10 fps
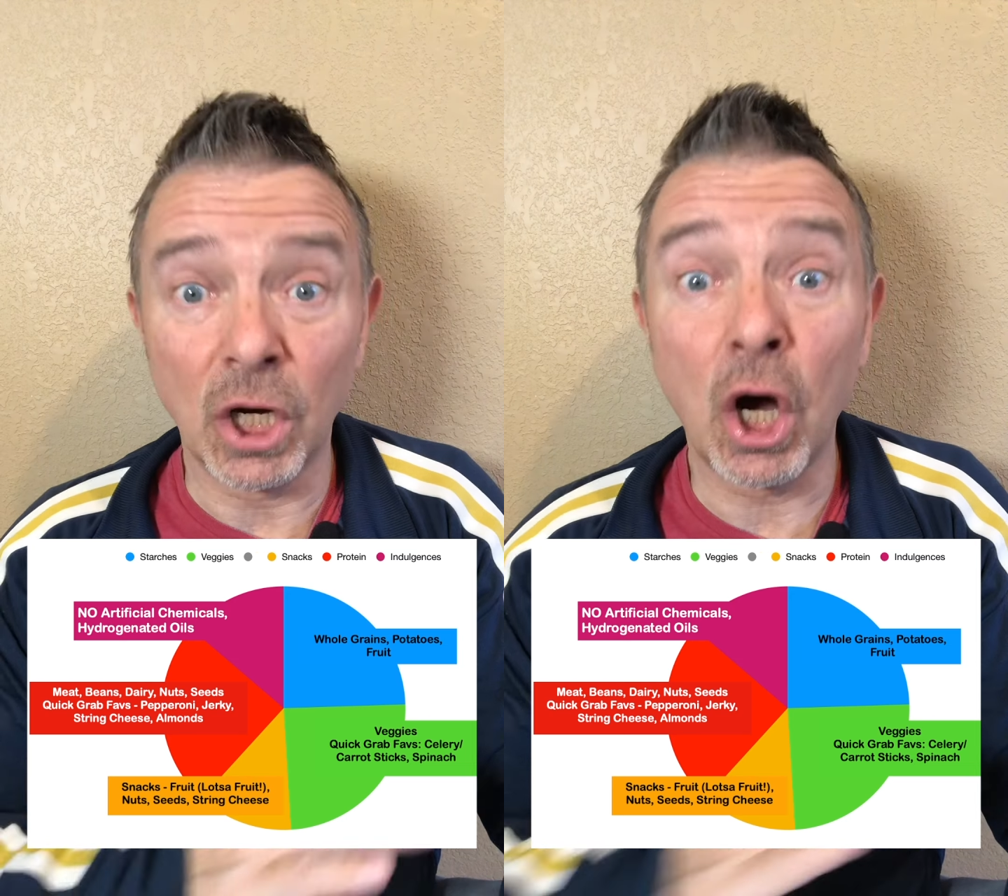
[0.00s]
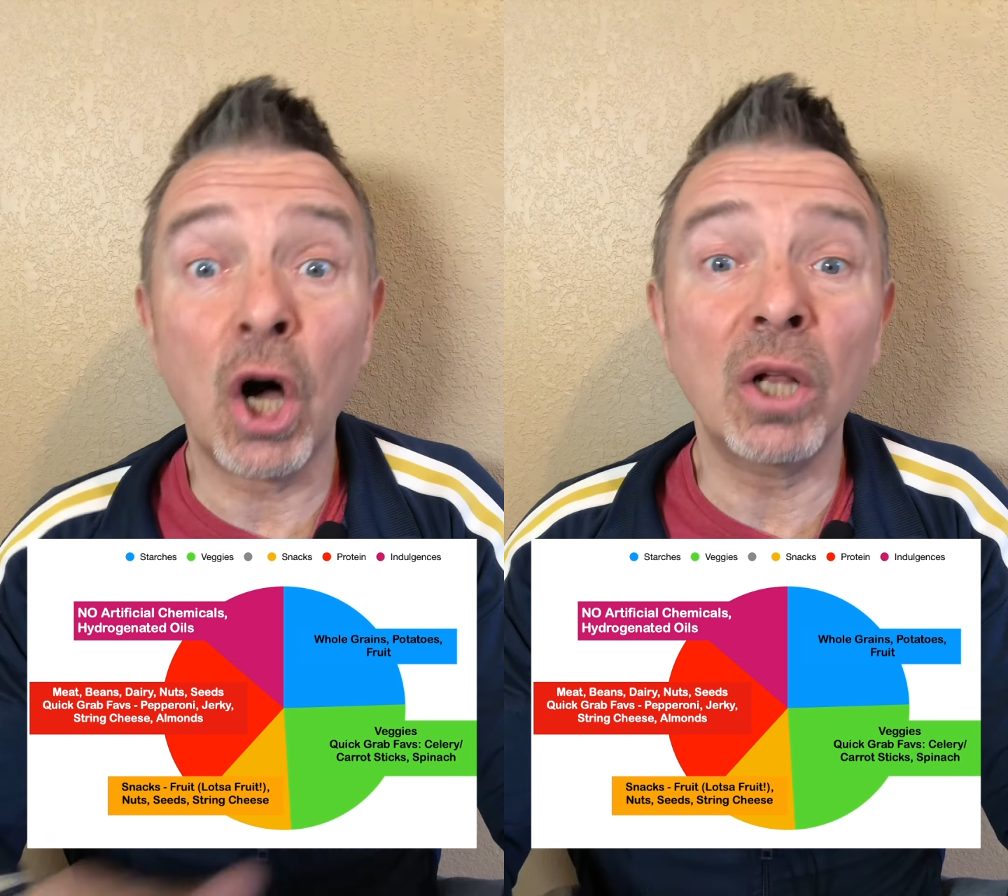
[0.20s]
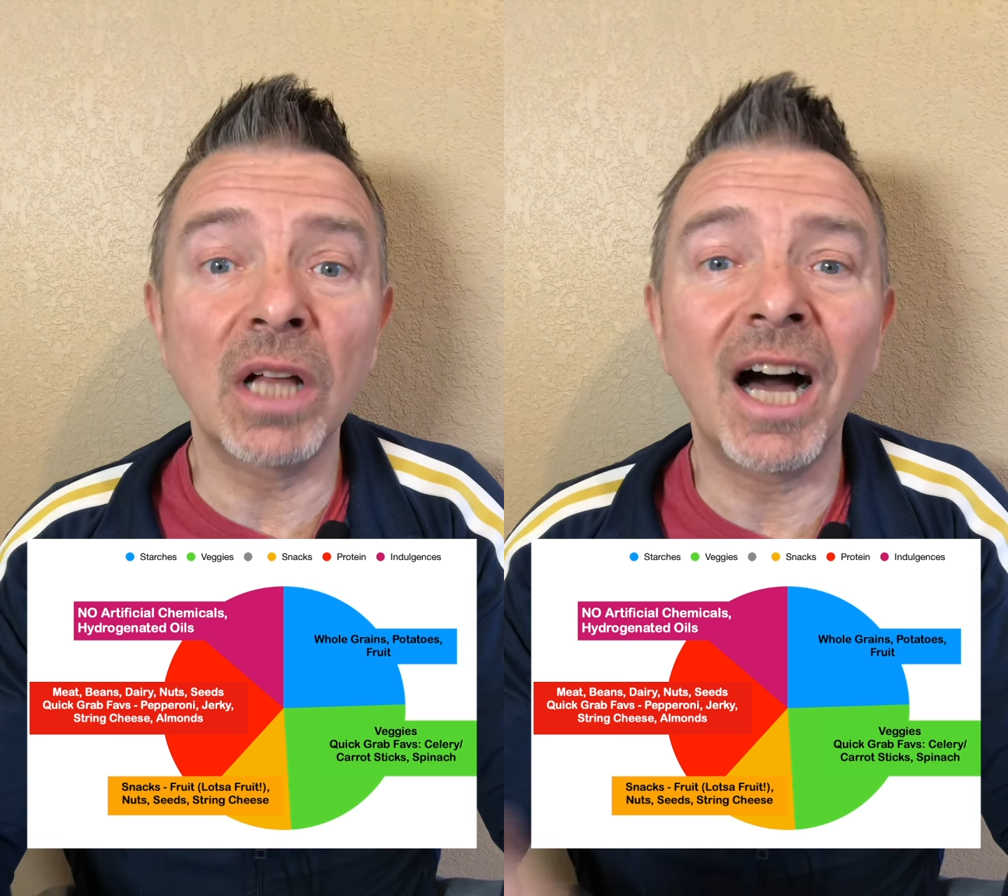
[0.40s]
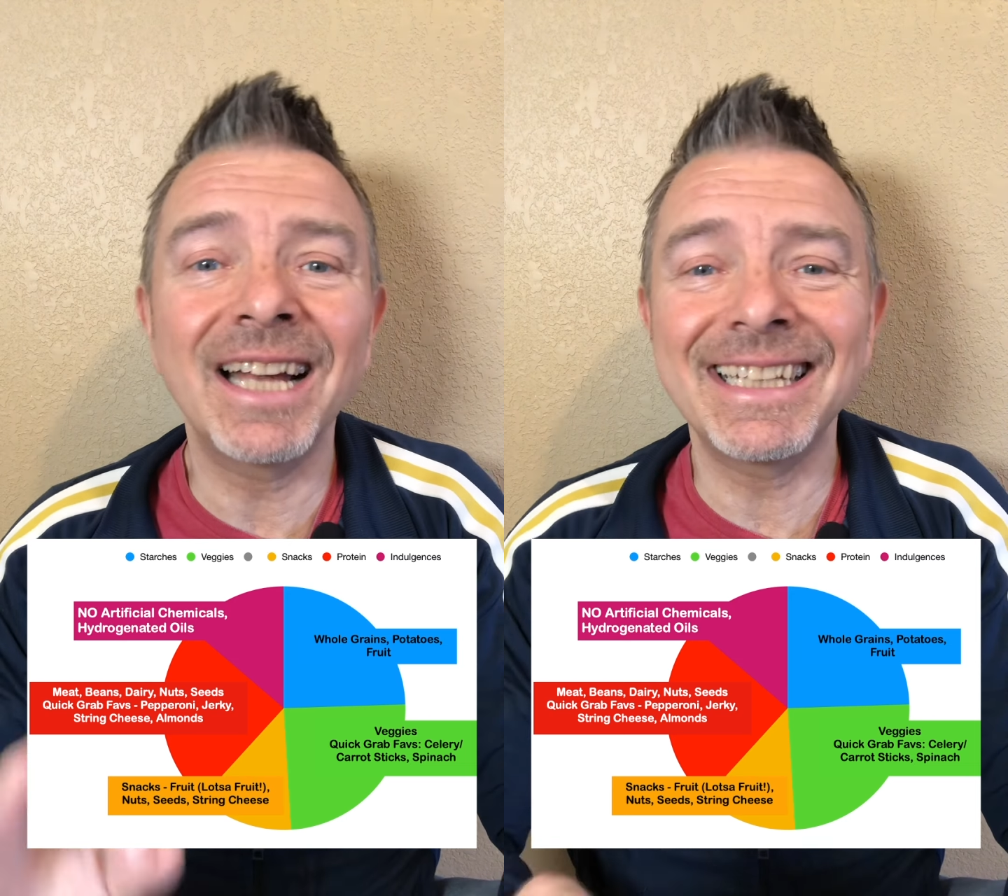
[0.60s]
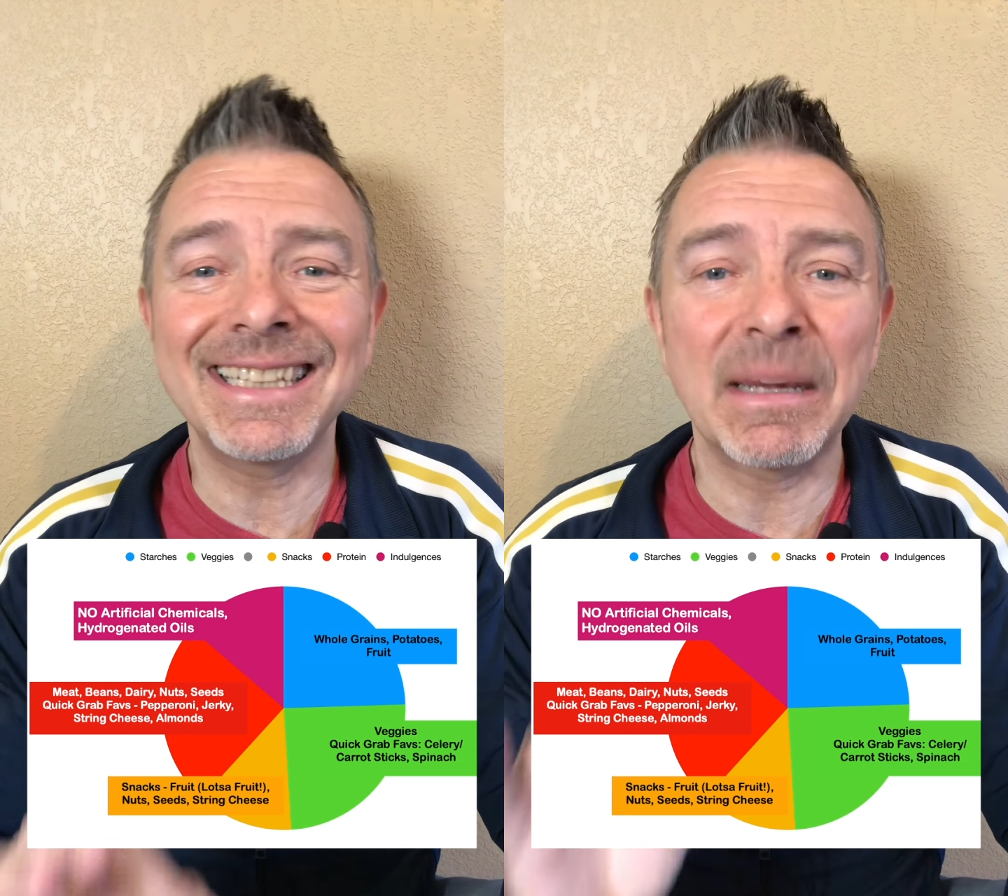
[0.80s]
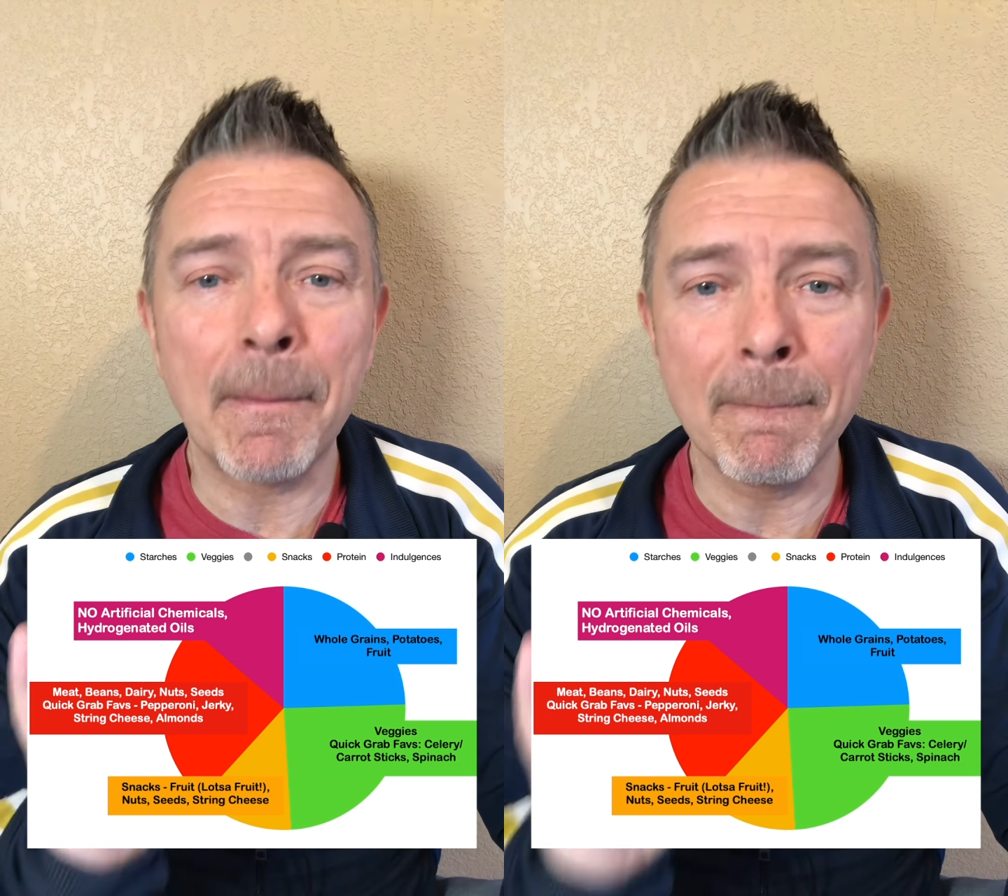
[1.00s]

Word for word: all honey,